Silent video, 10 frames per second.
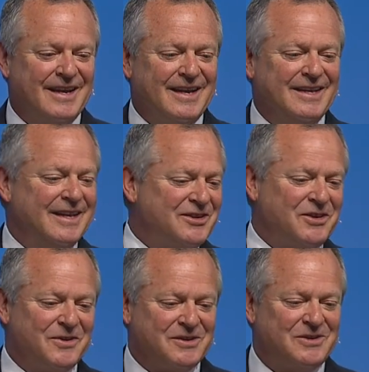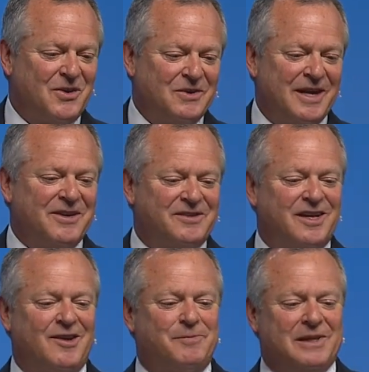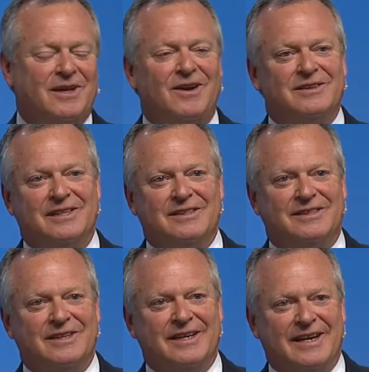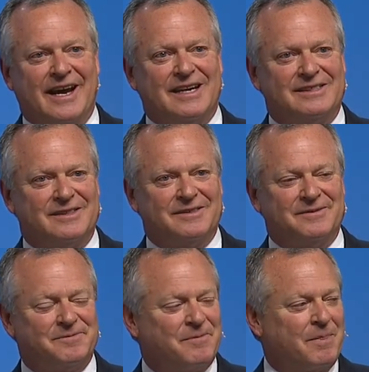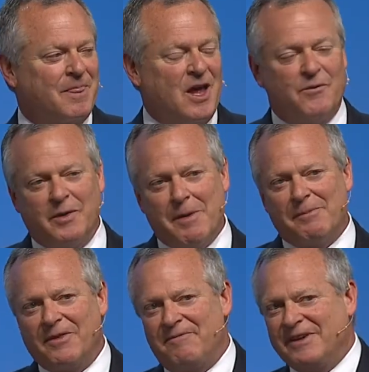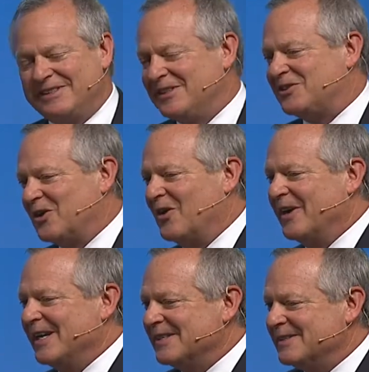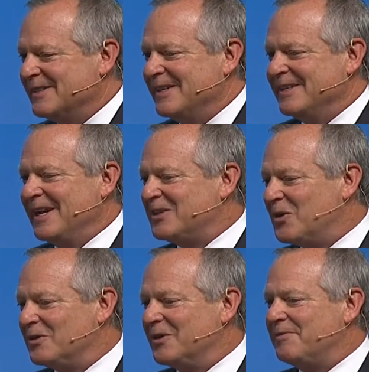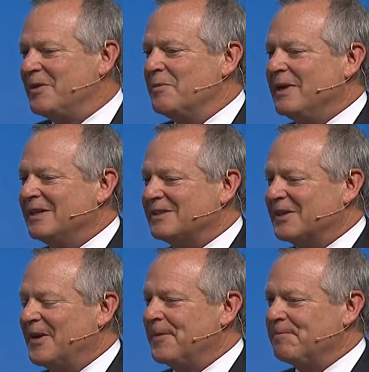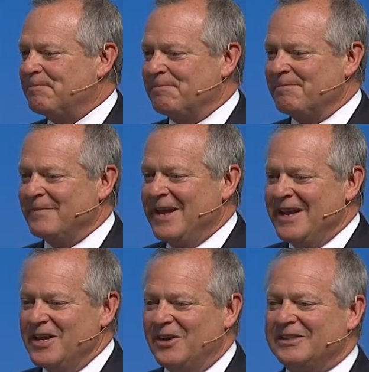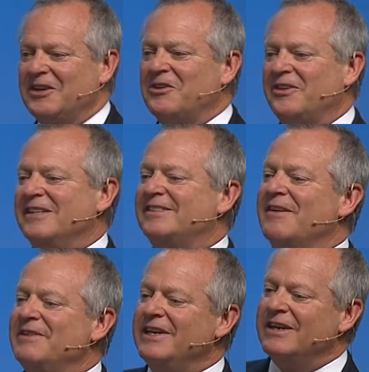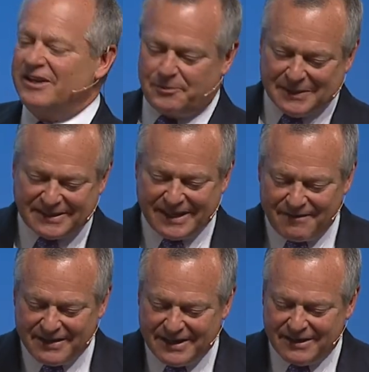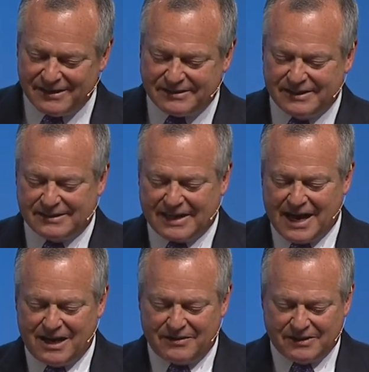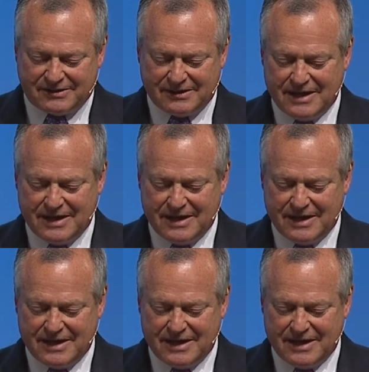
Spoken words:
And the issue is don't let yourself be lulled into inaction. Remember the fishing story I told you a few minutes ago. It's interesting. It's been 7 years since Congress